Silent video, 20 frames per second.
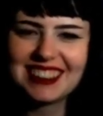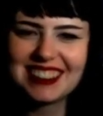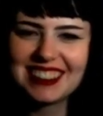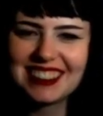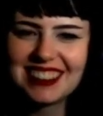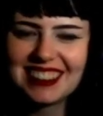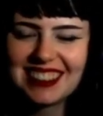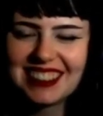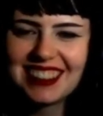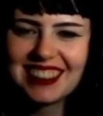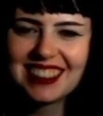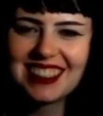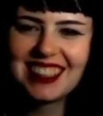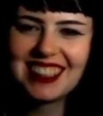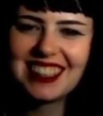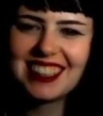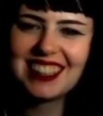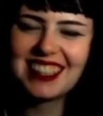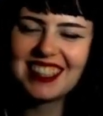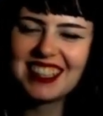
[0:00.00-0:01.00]
Yeah,
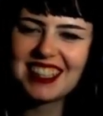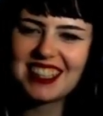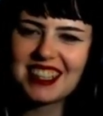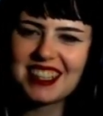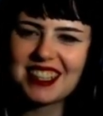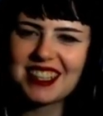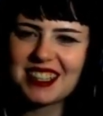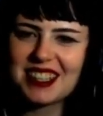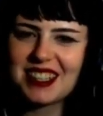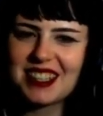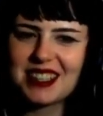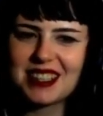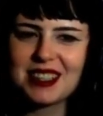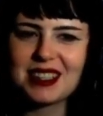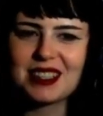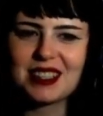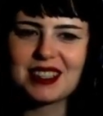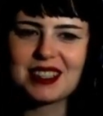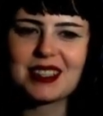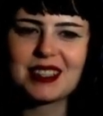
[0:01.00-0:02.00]
yeah,
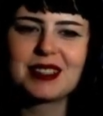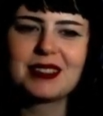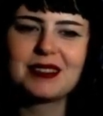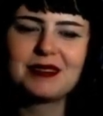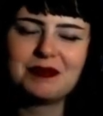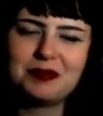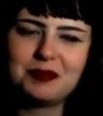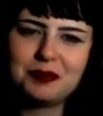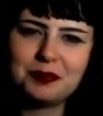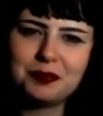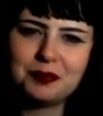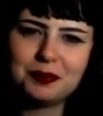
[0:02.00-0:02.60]
oh yeah,